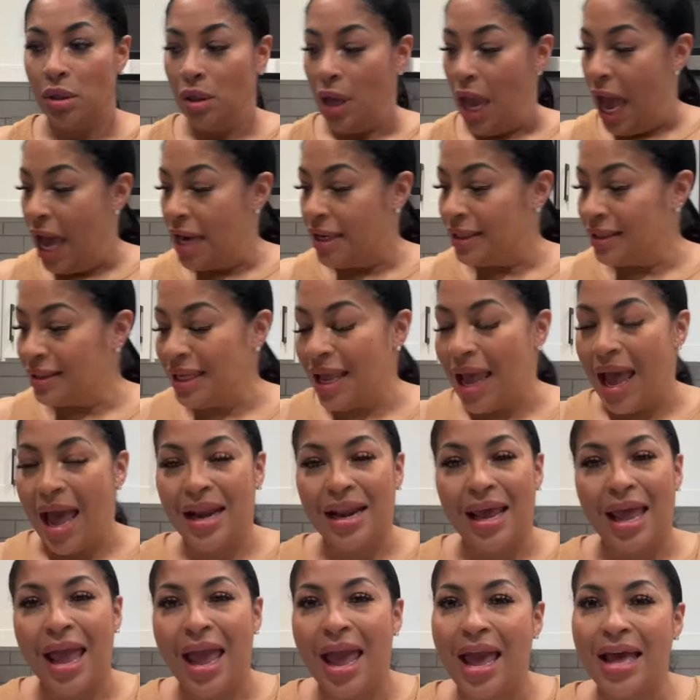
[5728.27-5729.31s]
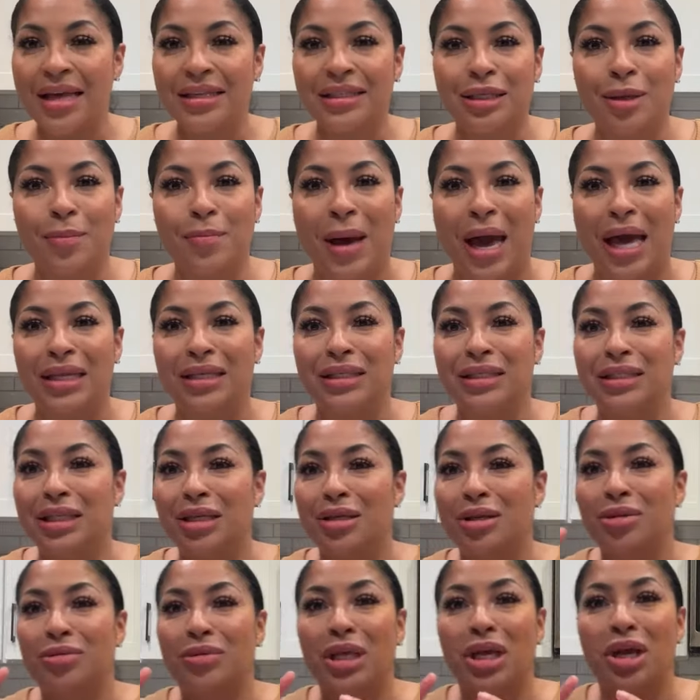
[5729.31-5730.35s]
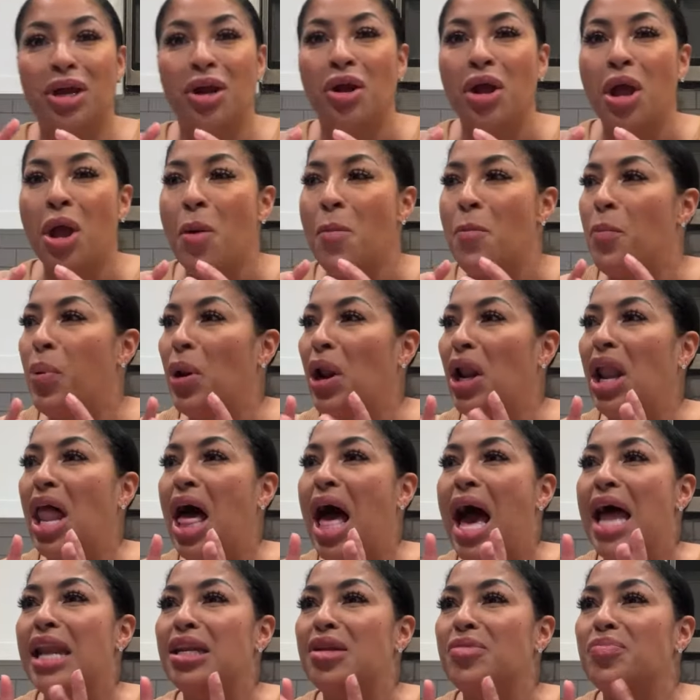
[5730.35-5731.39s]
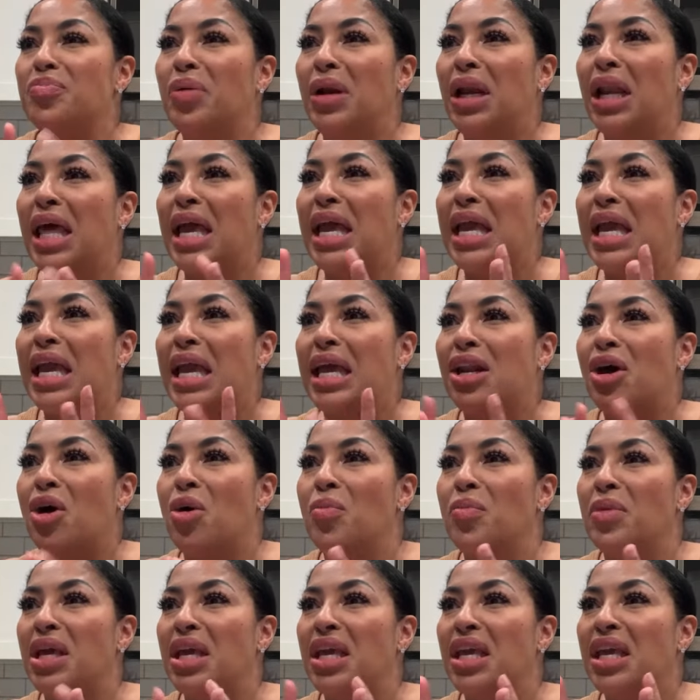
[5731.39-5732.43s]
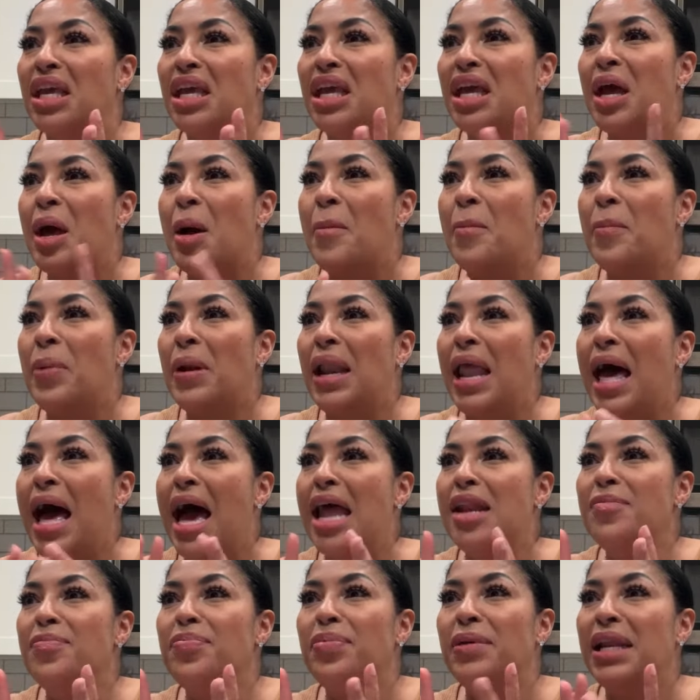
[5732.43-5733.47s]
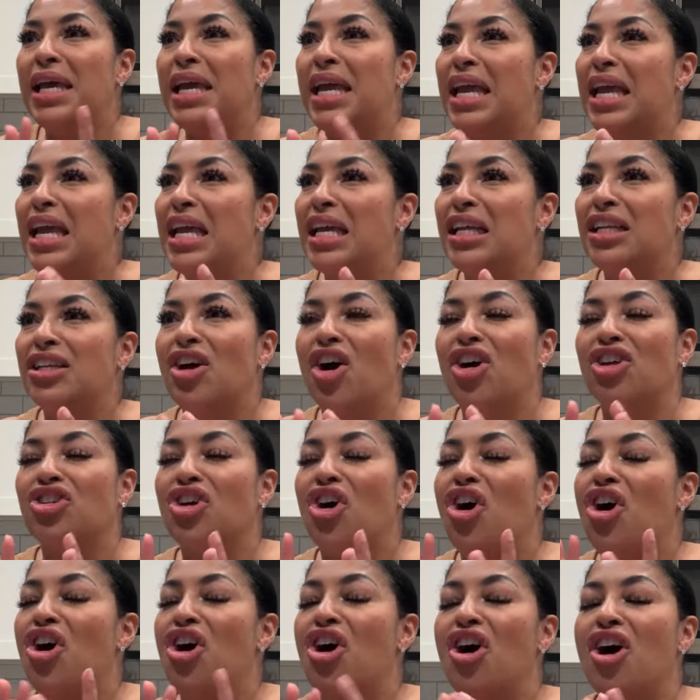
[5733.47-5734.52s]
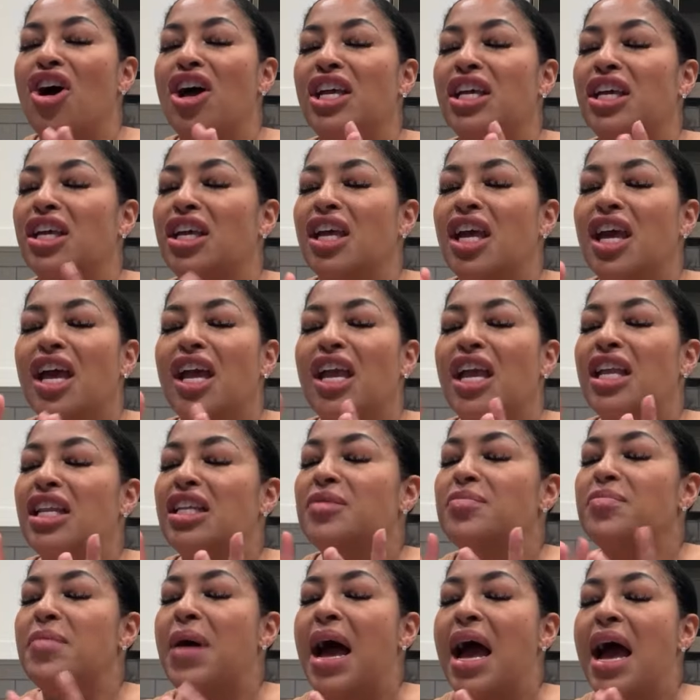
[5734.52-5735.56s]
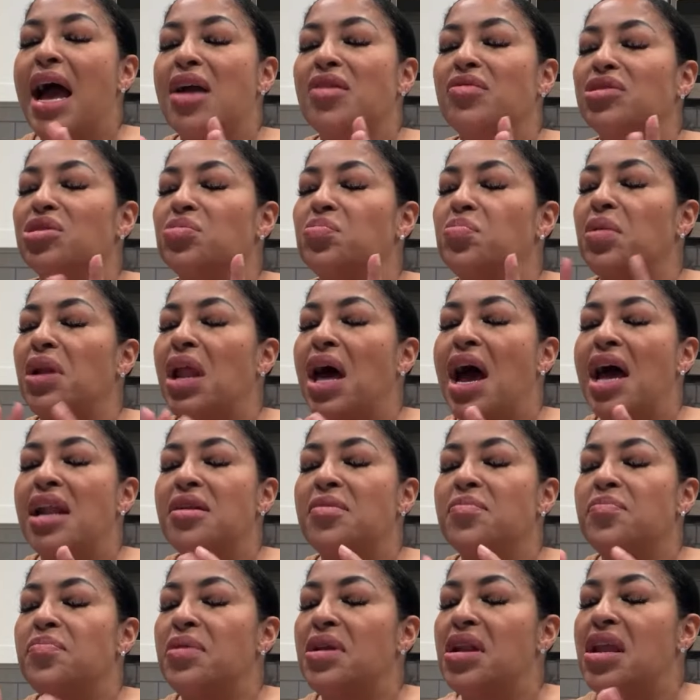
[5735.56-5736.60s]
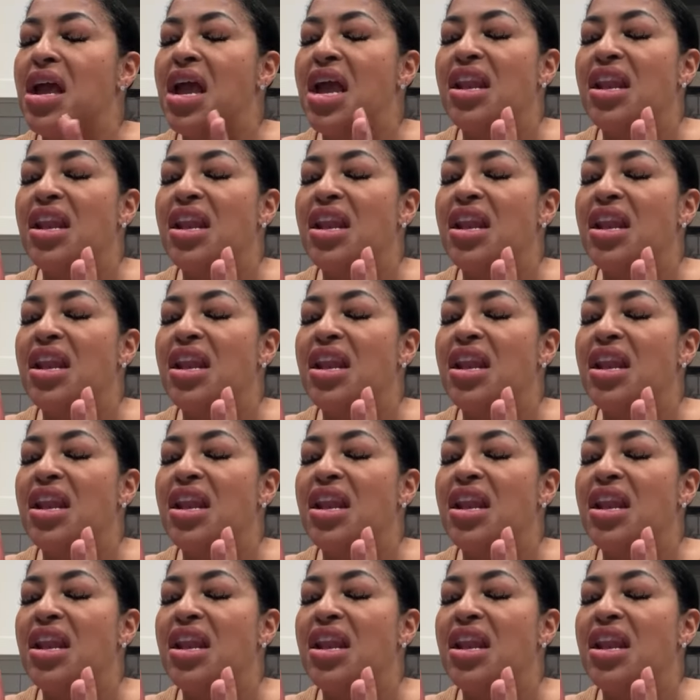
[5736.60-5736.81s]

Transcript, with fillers: I'd have, I'd have had somebody sit up there plotting, playing on me, plotting, plan. all in his mind was plotting, plan.